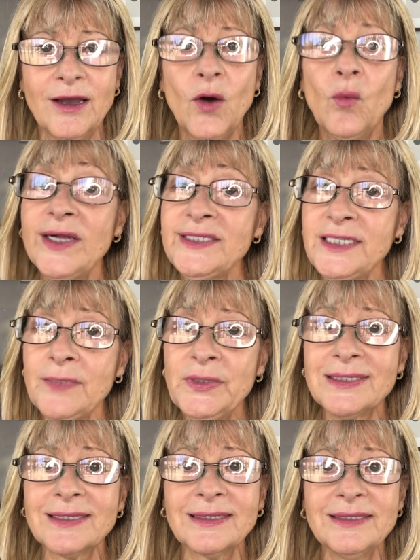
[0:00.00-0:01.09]
One tip
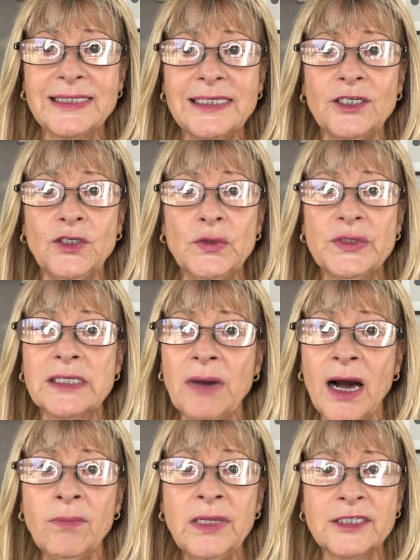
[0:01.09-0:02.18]
is to consider using
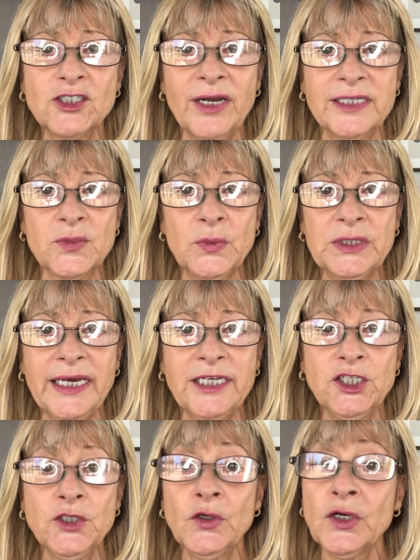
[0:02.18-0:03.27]
public
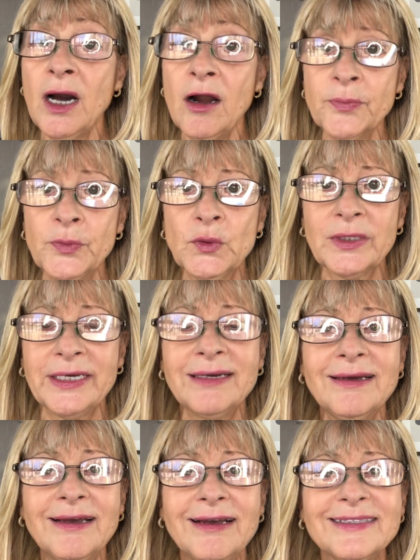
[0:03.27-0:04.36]
transportation or carpooling
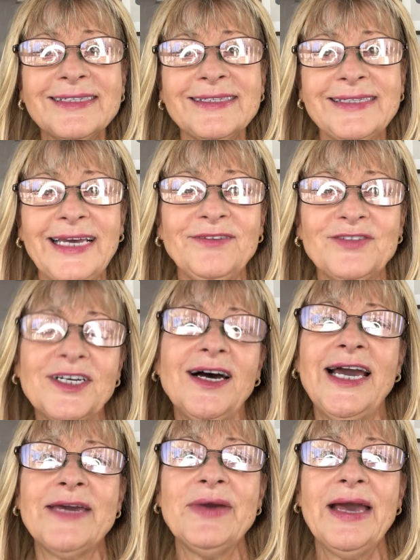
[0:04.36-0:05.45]
to save
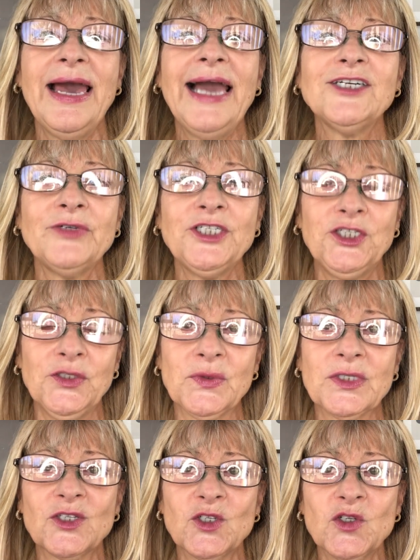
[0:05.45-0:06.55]
time and
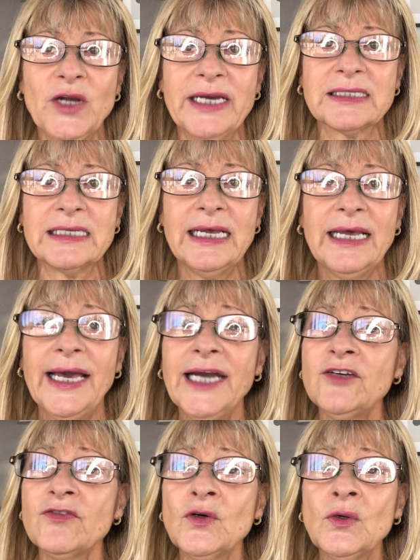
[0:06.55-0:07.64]
reduce stress.
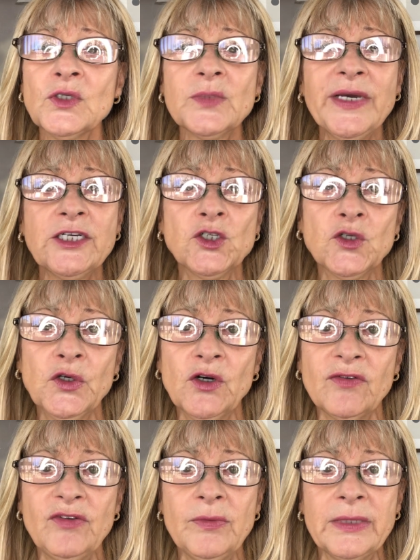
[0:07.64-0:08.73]
And of course, make sure
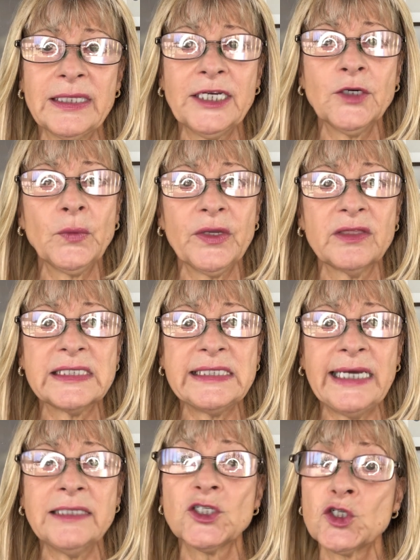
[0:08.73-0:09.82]
you're familiar with the
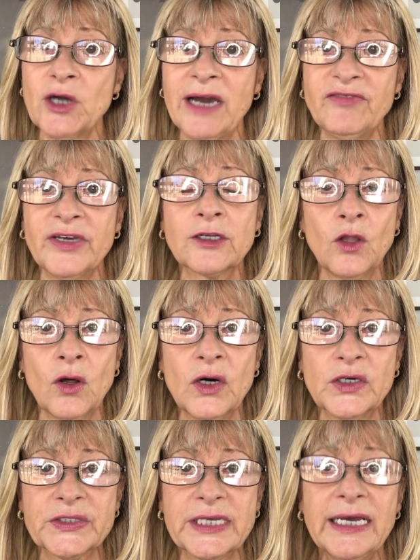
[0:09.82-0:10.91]
state's traffic
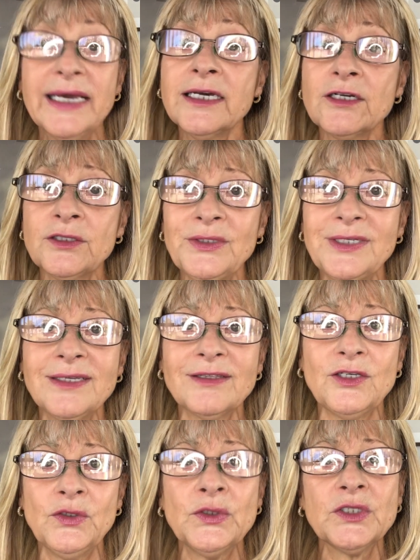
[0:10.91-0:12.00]
laws, including
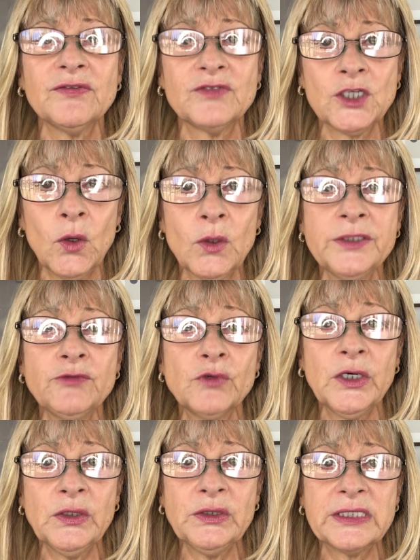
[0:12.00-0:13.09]
the use of toll
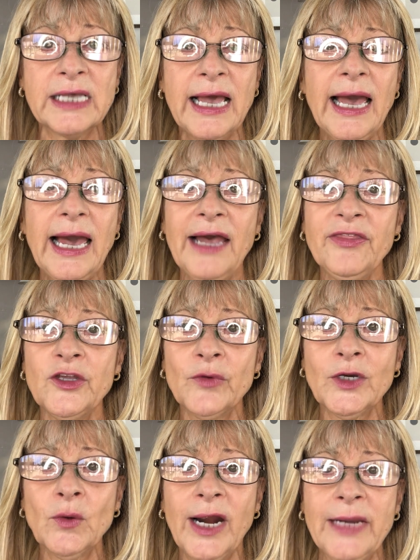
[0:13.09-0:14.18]
roads and the
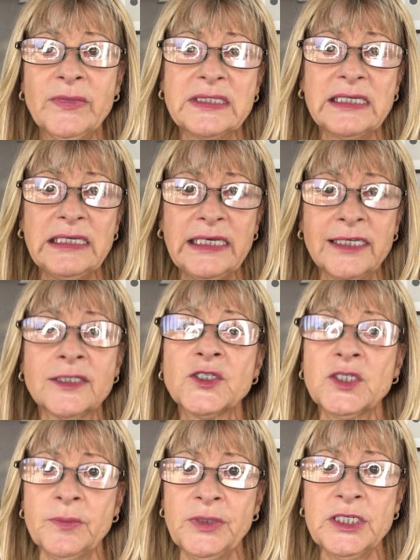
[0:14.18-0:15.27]
requirement to yield
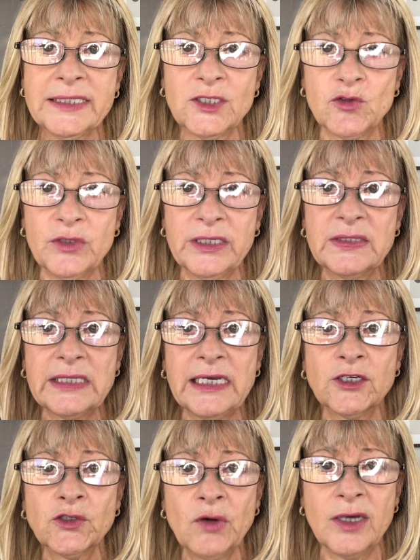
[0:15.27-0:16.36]
to pedestrians
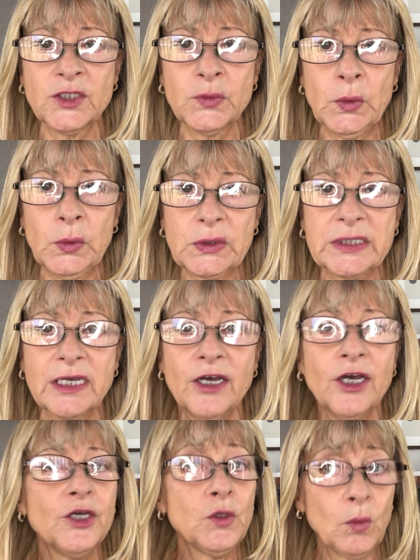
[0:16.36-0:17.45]
in crosswalks.
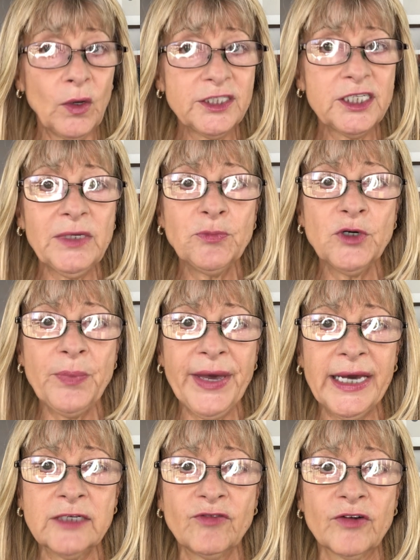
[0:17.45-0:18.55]
You'll want to be
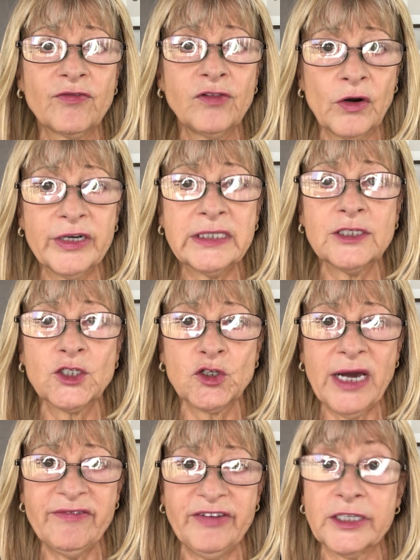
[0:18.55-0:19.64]
prepared for Florida's
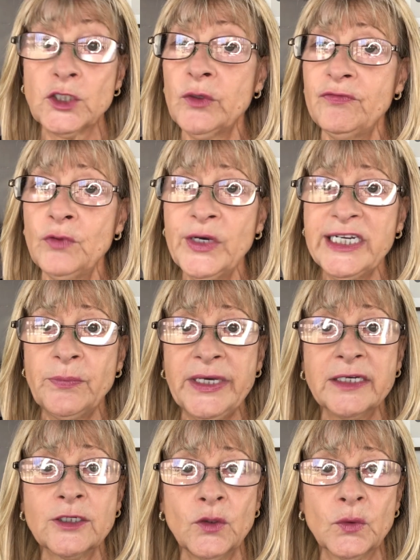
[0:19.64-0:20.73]
traffic to avoid
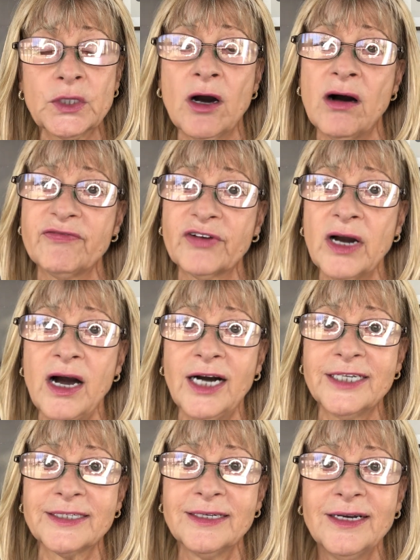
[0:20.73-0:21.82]
being caught off
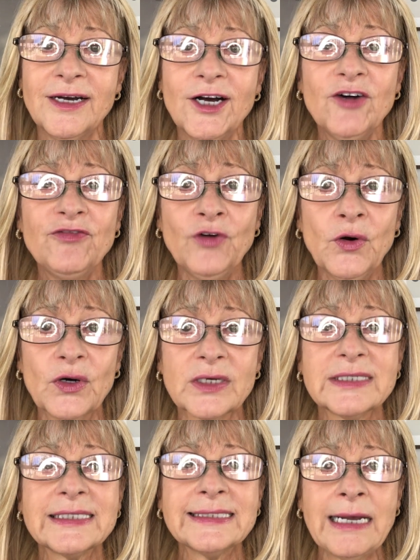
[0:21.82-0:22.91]
guard. 4,
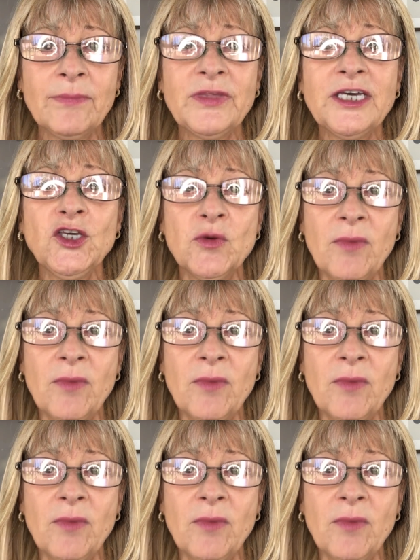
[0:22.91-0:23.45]
something you